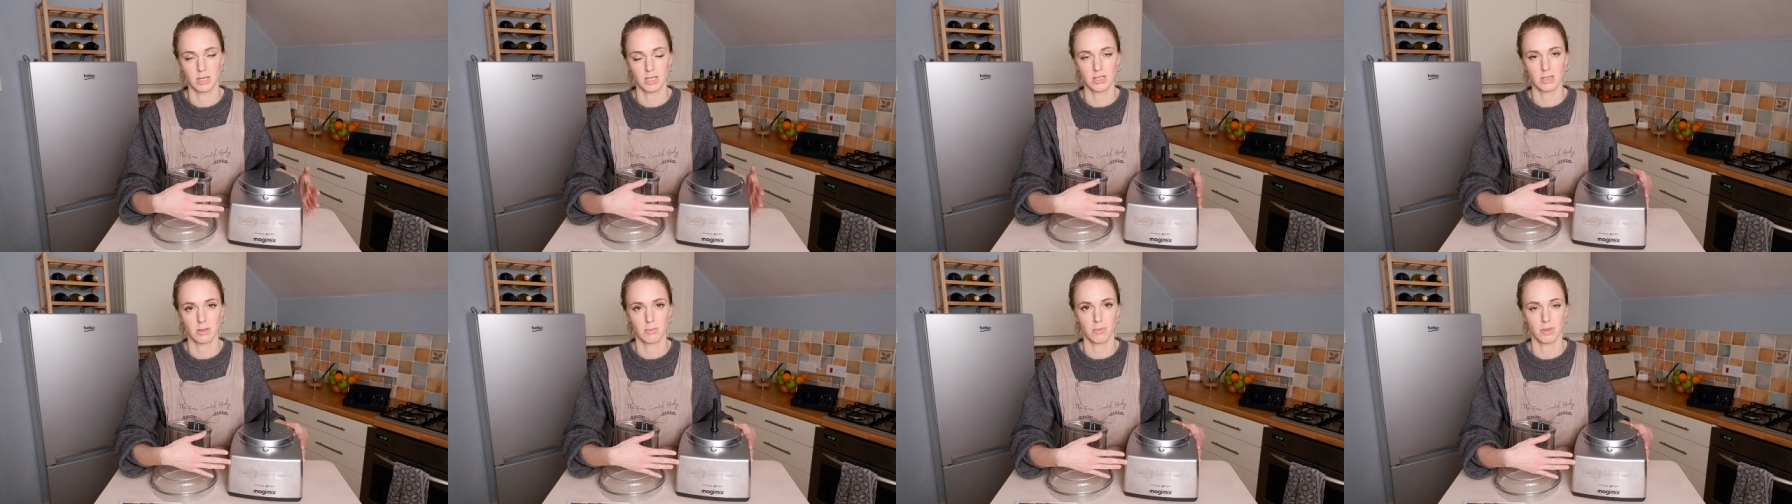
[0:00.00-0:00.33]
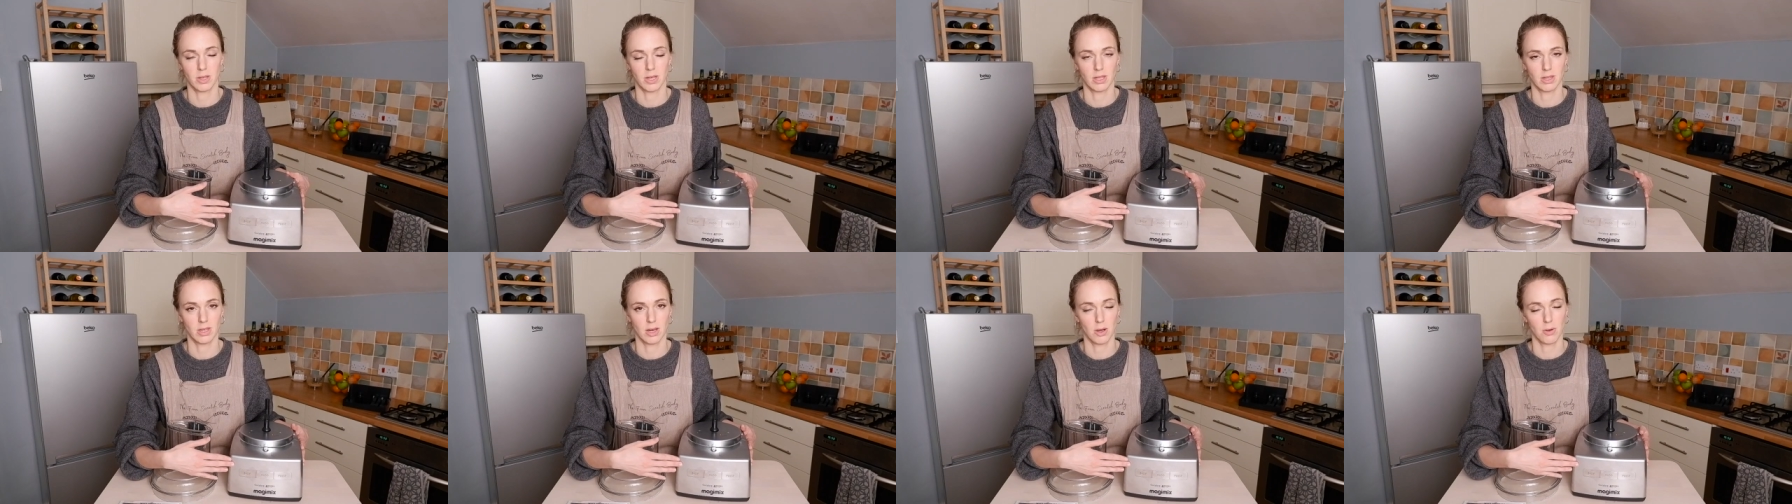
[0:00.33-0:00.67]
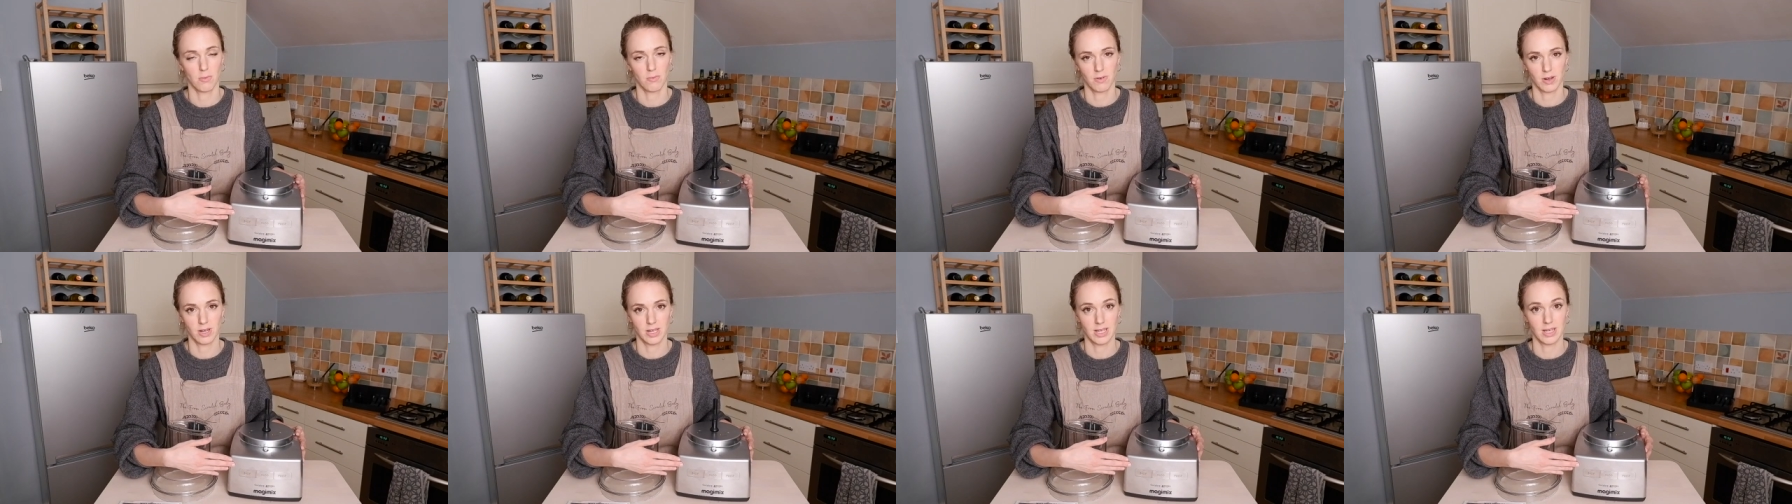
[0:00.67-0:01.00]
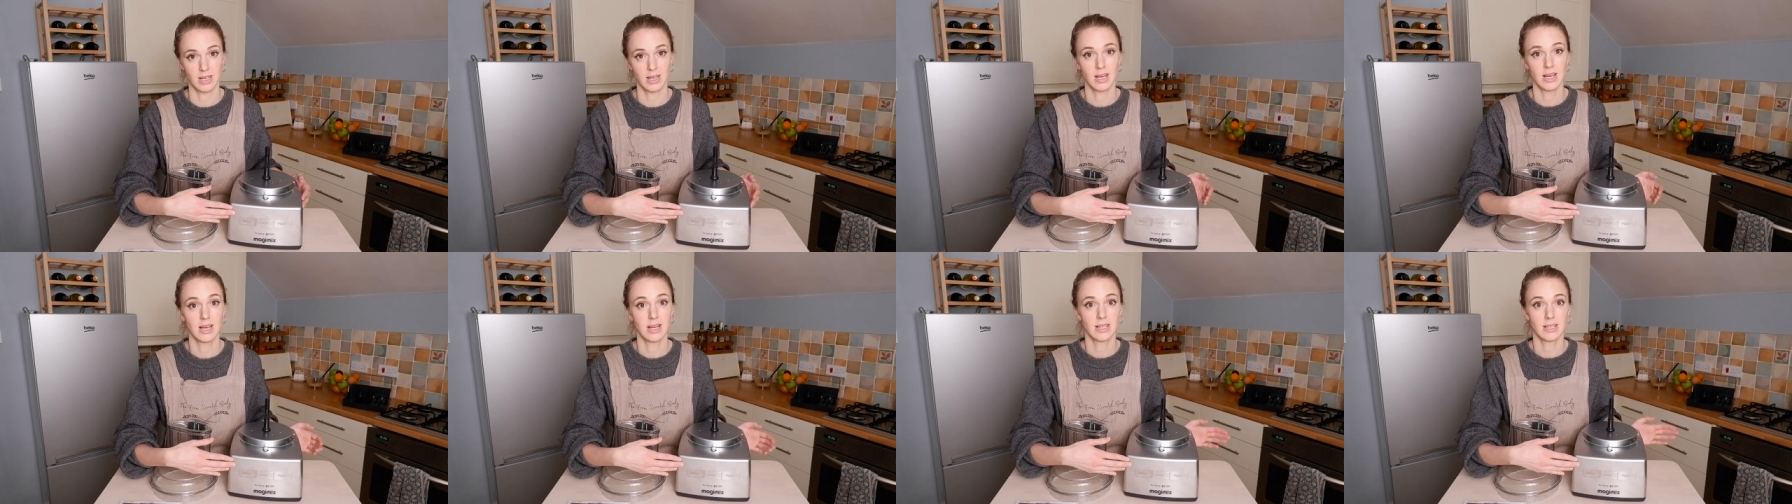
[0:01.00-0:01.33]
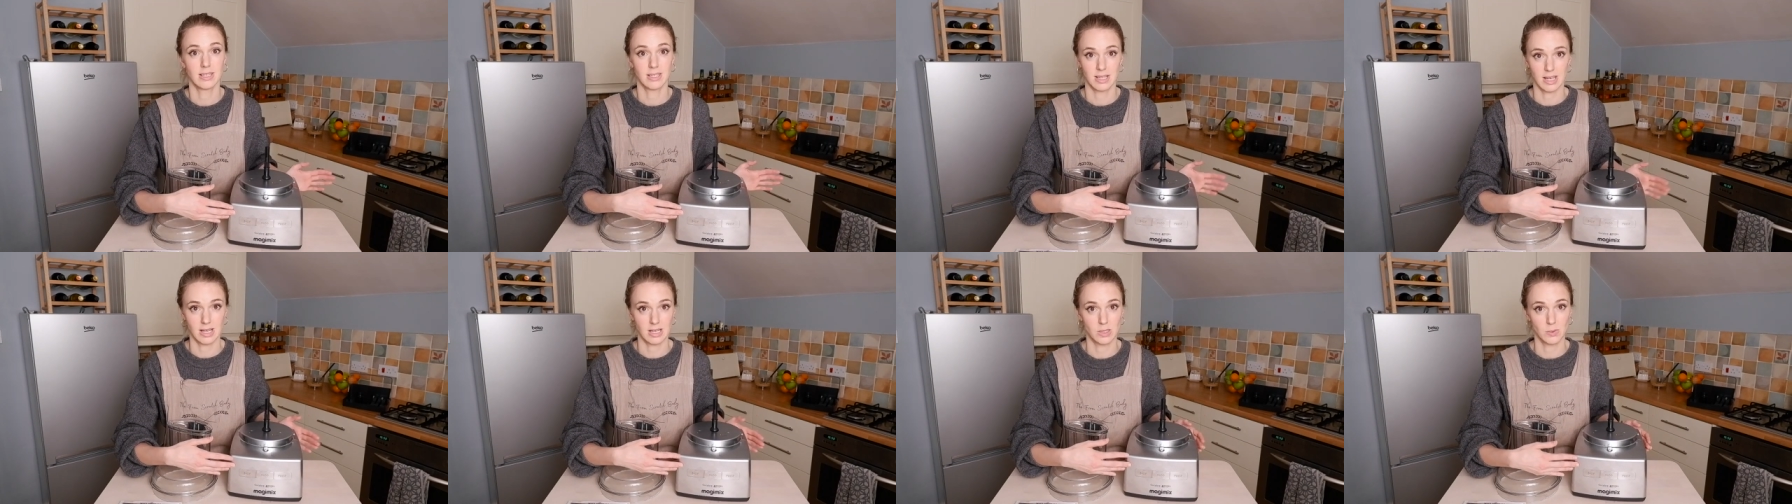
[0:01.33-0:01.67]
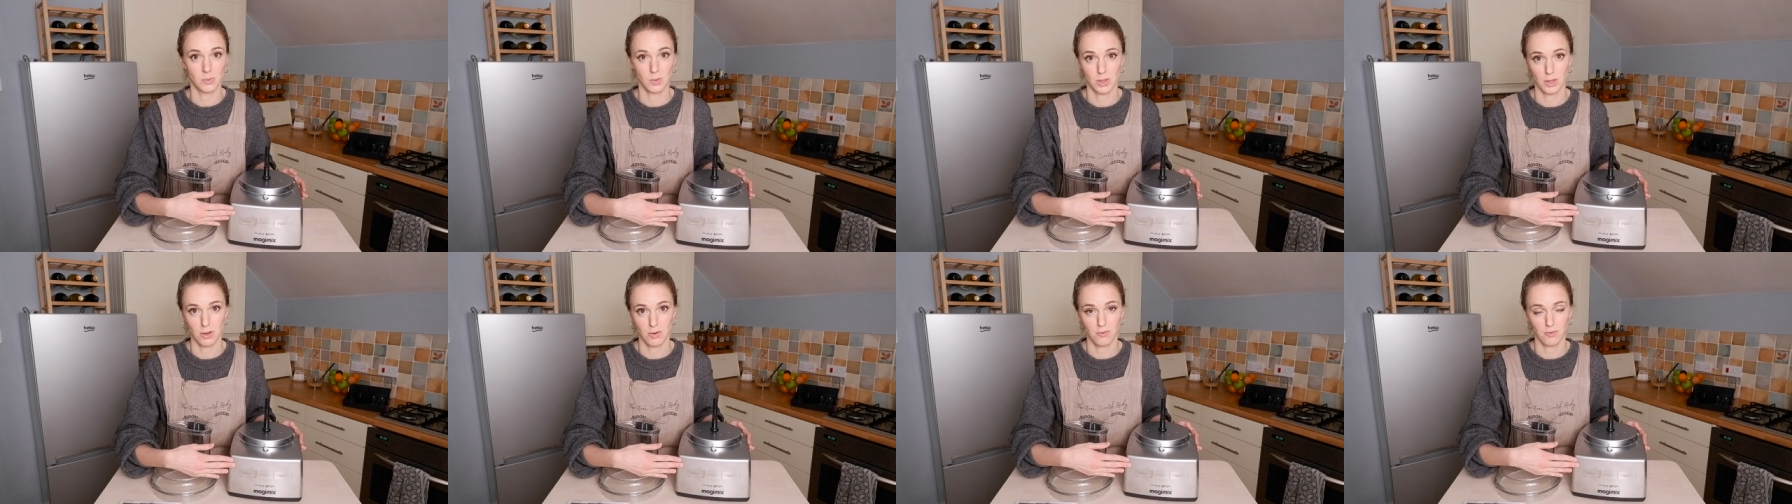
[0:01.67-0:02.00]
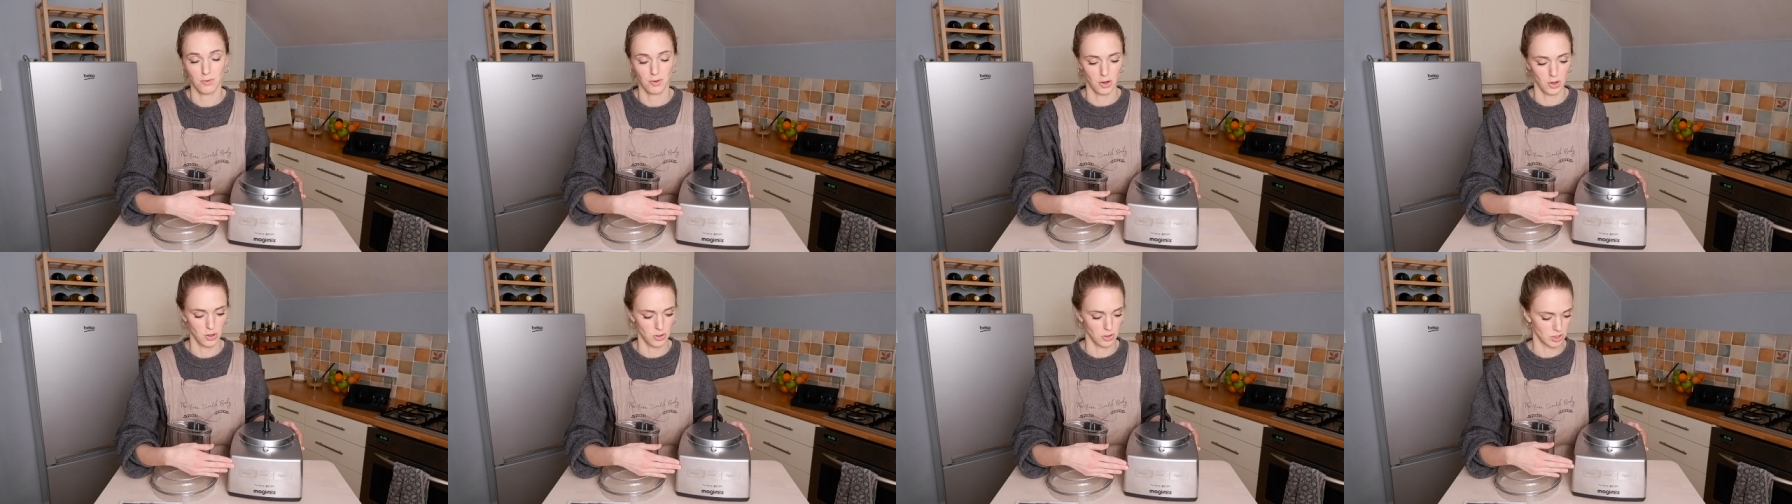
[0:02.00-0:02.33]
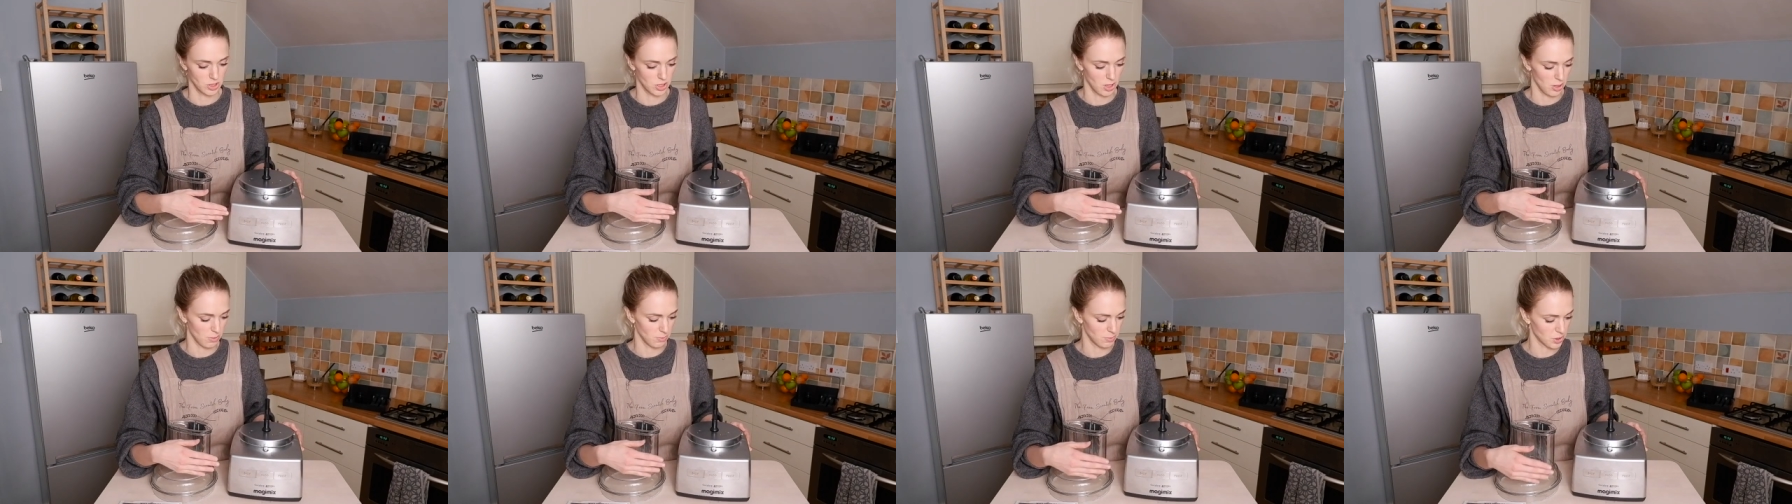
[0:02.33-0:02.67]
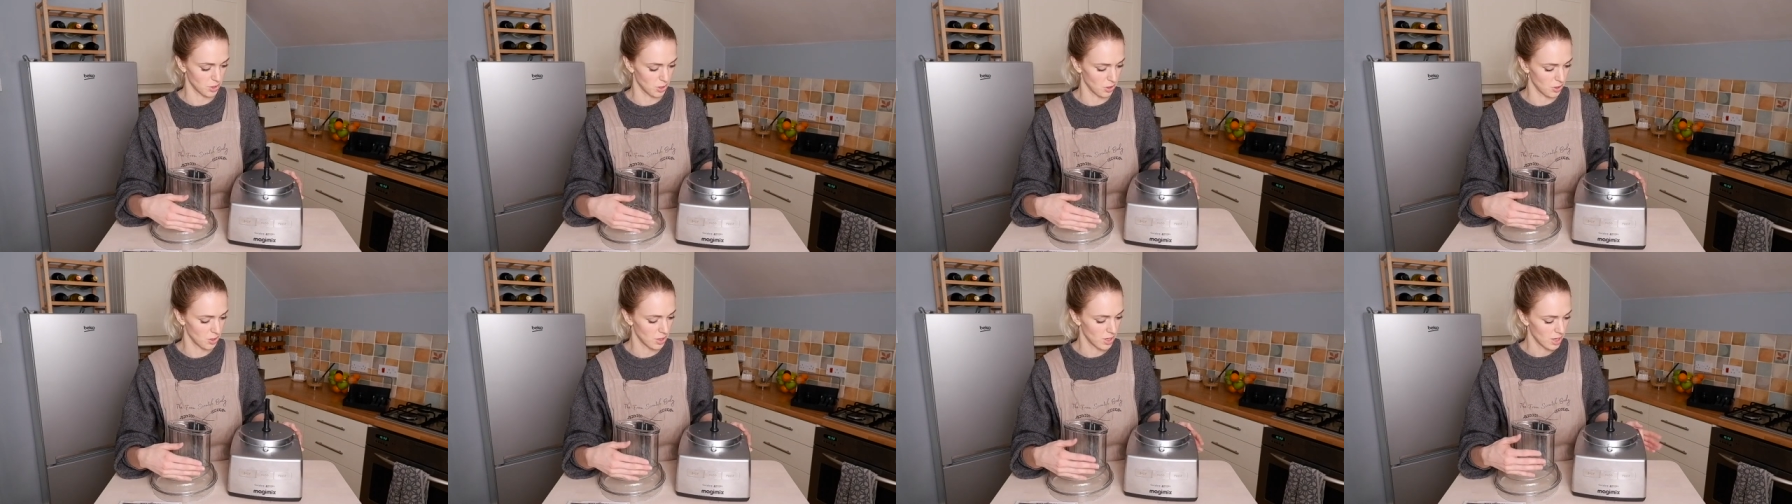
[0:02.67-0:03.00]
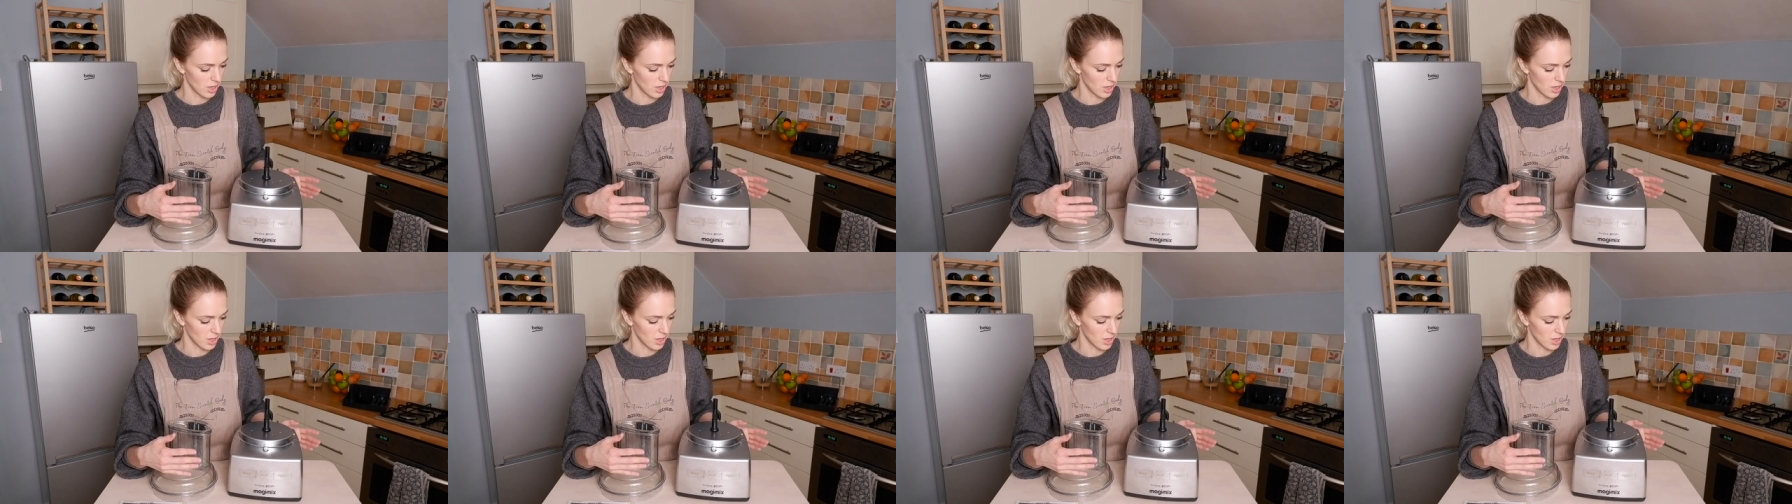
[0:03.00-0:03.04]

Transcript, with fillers: something that hopefully stays with you for a long time. So